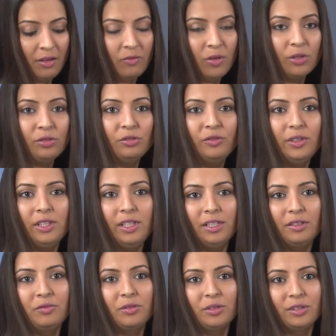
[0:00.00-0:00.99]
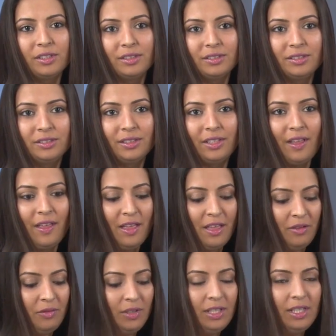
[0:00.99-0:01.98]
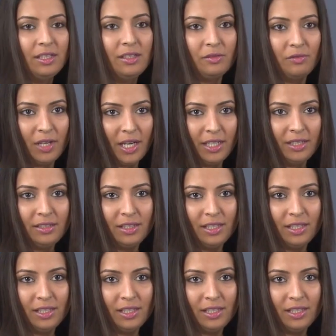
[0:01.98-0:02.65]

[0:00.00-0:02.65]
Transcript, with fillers: What do we need for this? We need a white